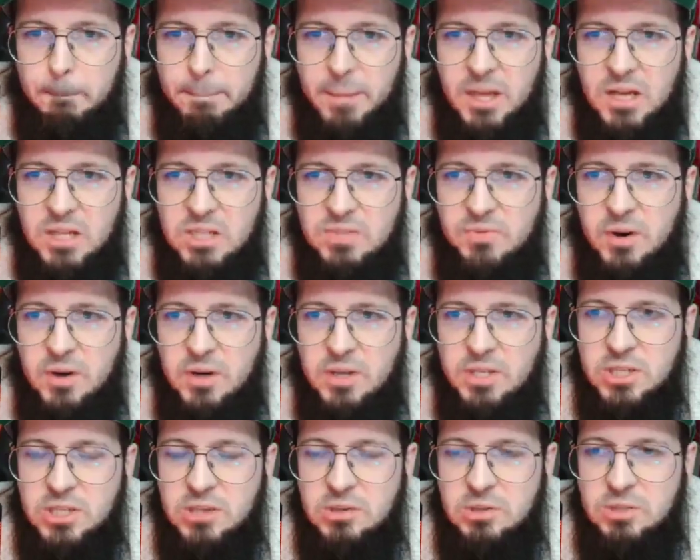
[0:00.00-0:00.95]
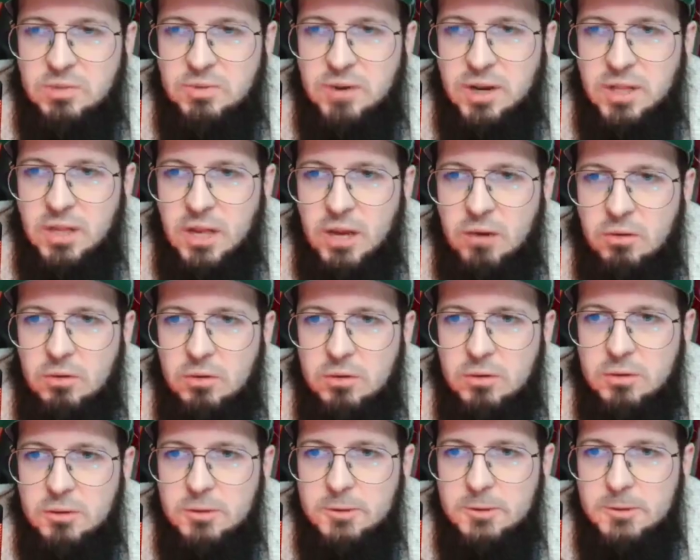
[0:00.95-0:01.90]
As far as it looks right now,
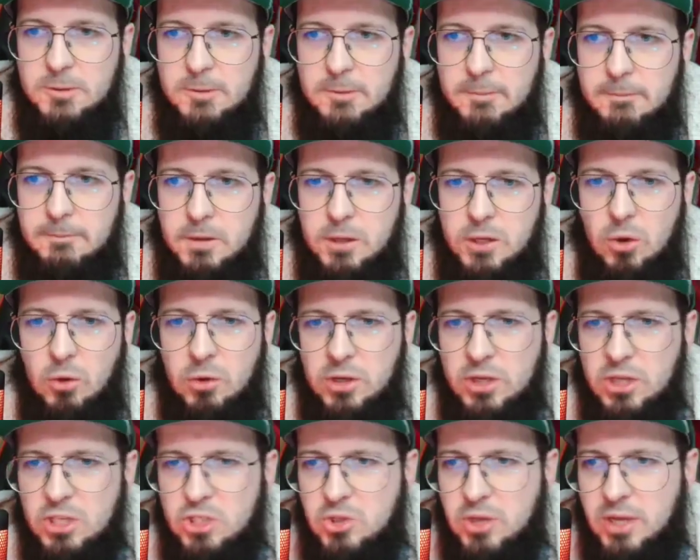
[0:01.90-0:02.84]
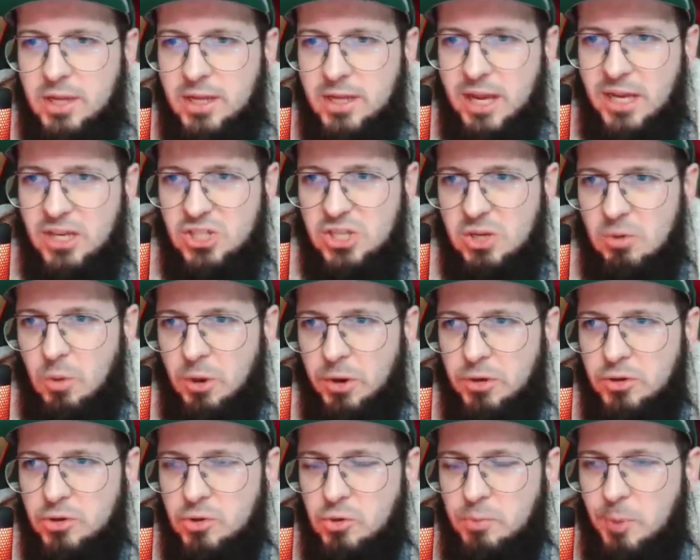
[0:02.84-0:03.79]
he only needs to land actually one
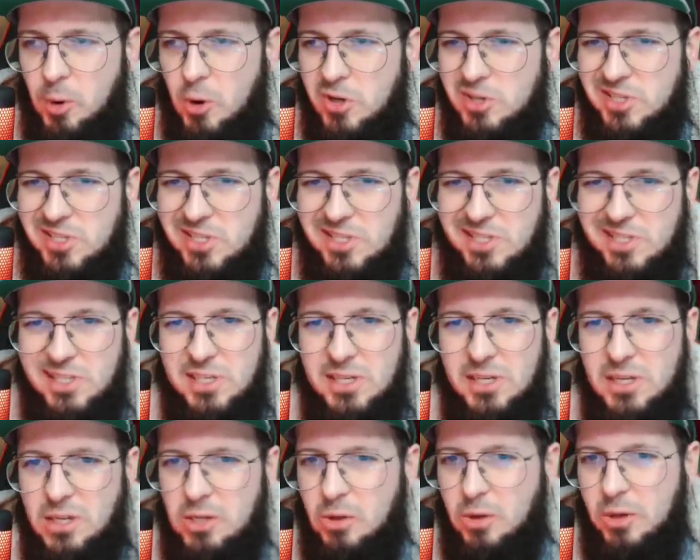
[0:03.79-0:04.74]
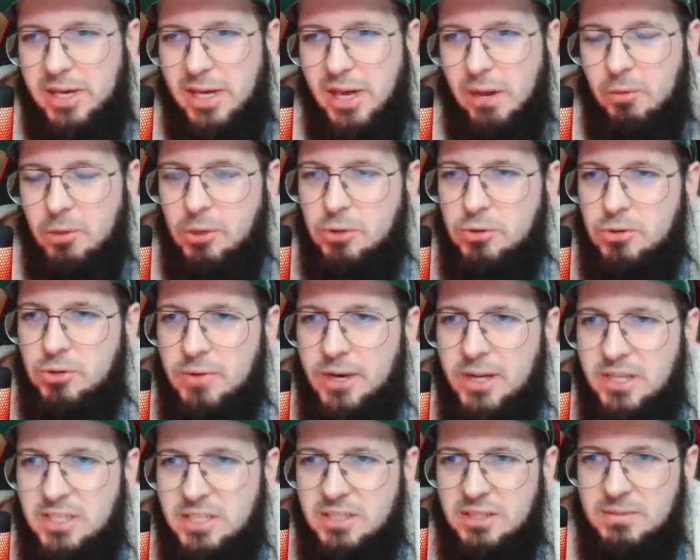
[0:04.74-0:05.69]
or two poisons. Lucia will do the
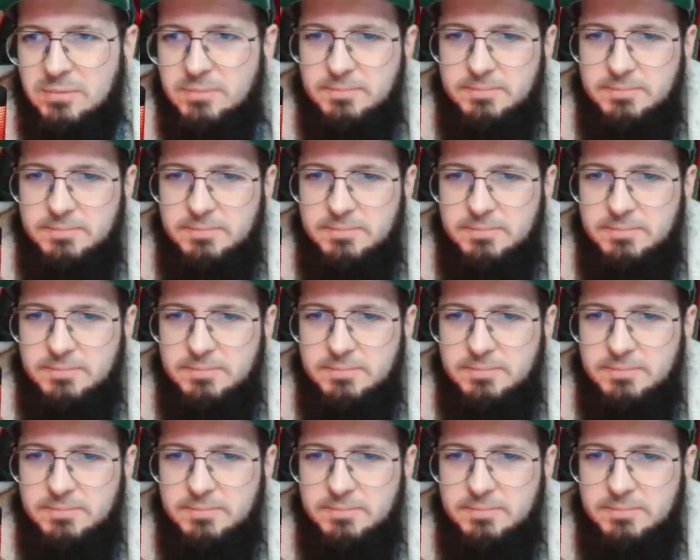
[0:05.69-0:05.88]
rest.